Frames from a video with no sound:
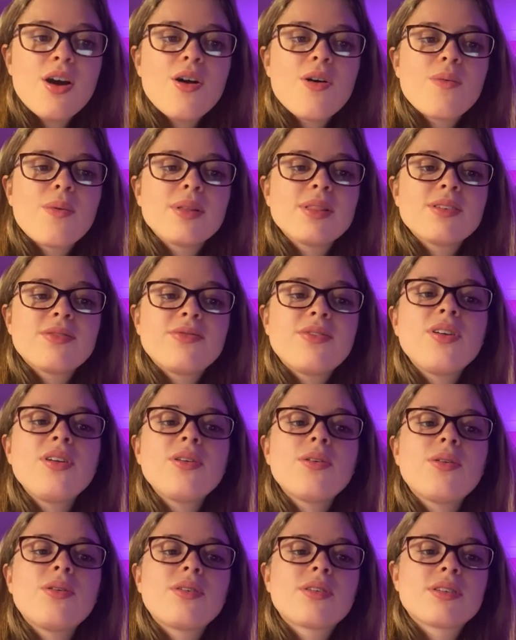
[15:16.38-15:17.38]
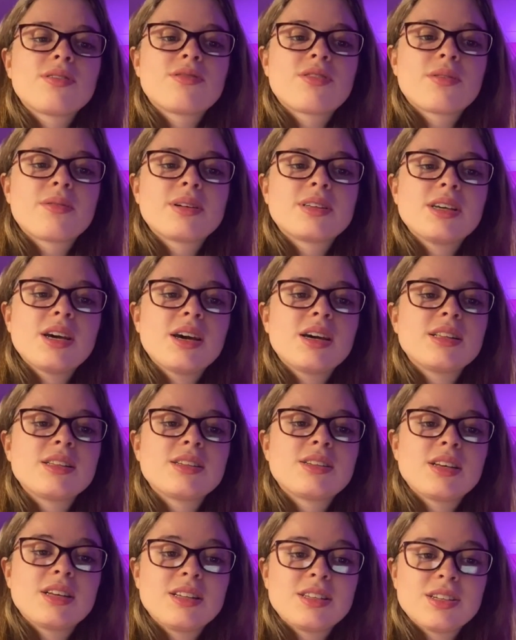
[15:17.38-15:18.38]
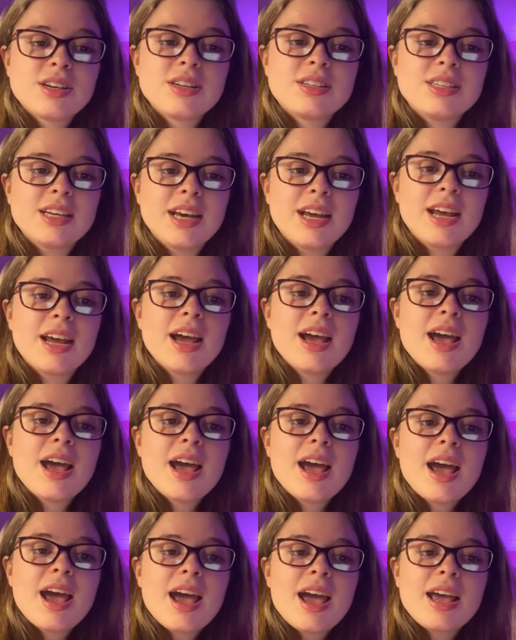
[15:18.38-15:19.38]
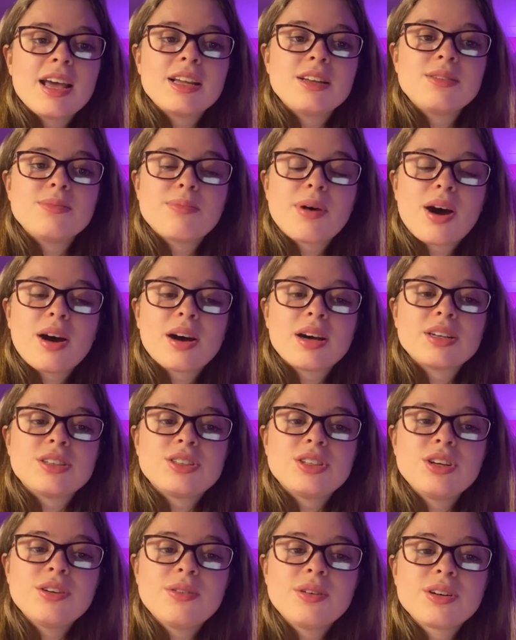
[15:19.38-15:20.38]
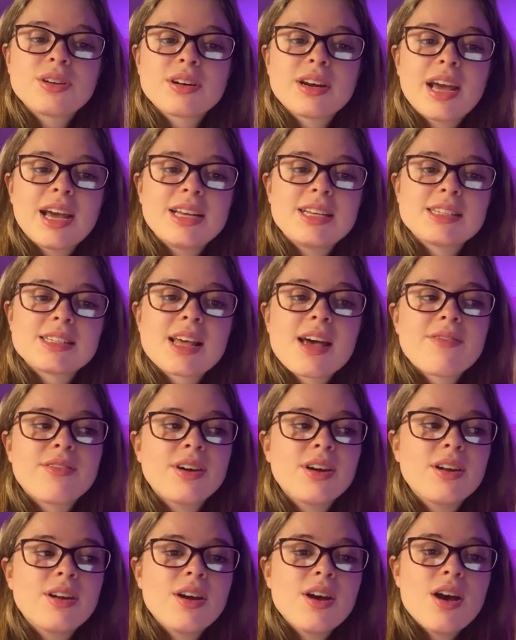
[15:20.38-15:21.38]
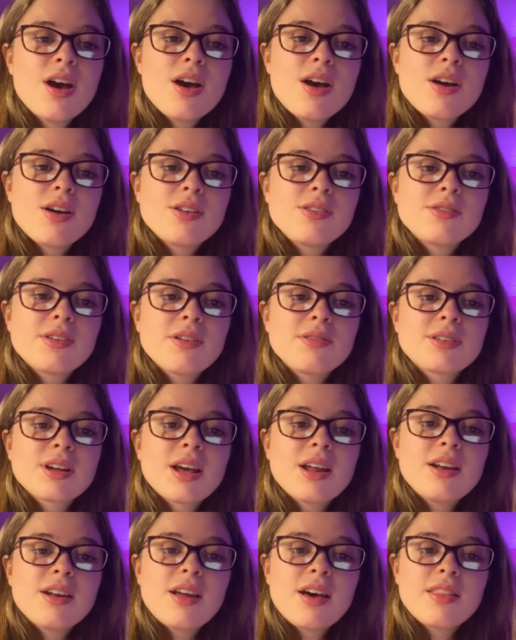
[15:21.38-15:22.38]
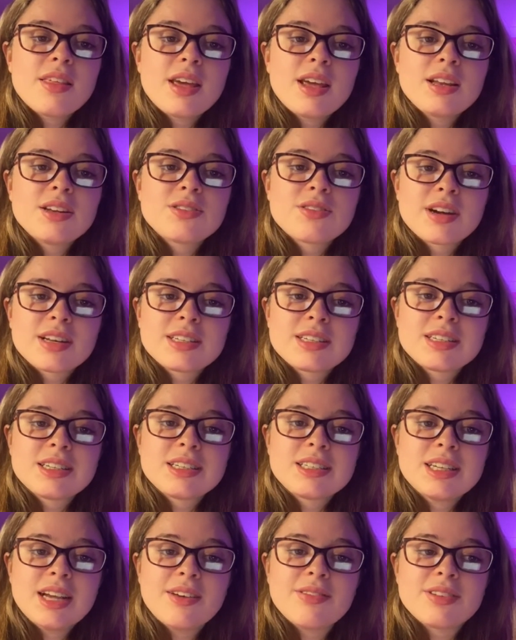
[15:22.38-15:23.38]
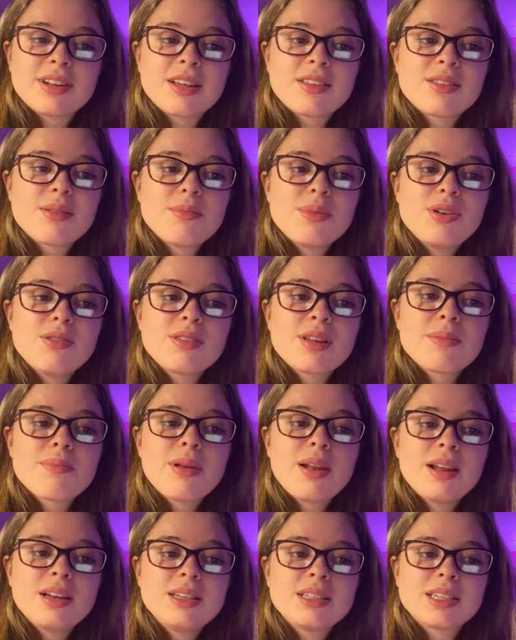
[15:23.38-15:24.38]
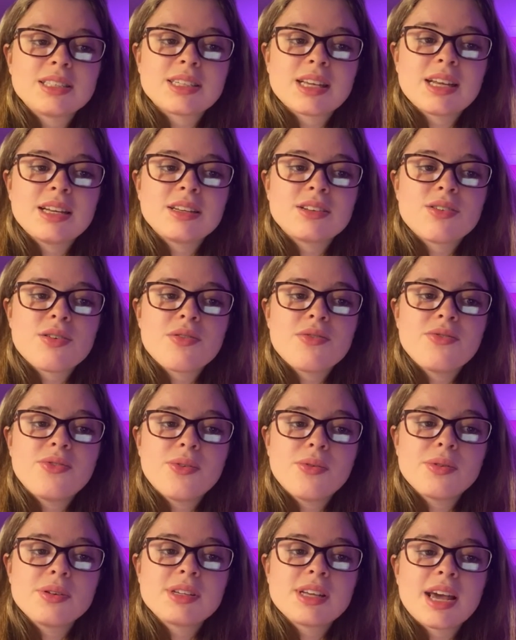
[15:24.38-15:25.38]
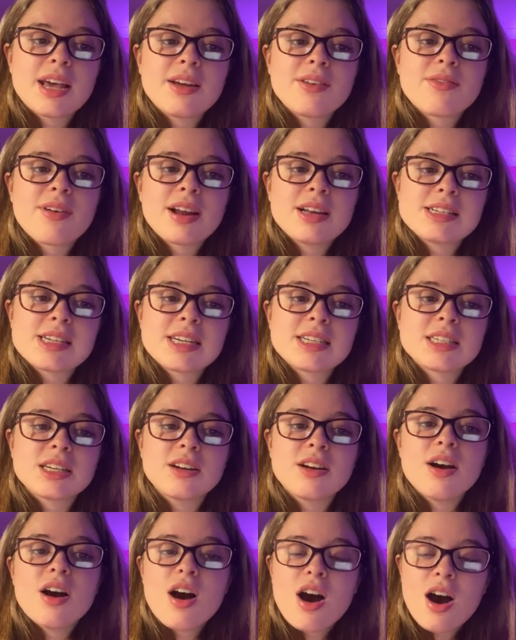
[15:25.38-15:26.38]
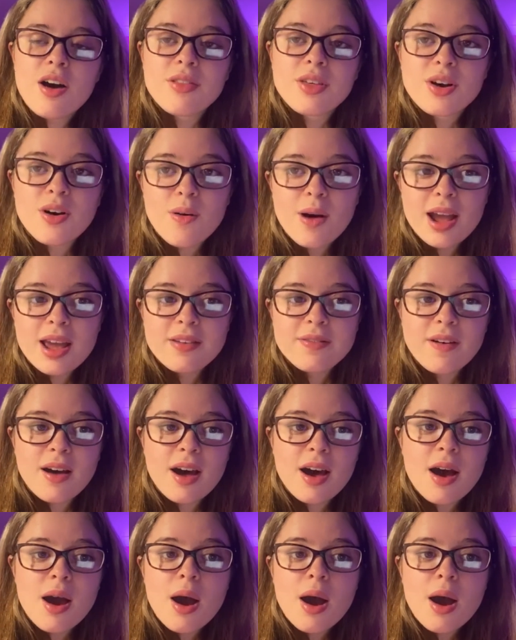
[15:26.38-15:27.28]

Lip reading: When the full orchestra returns in tutti in bar 287, note another interesting shift as the music plunges into a forte rendition of the quaver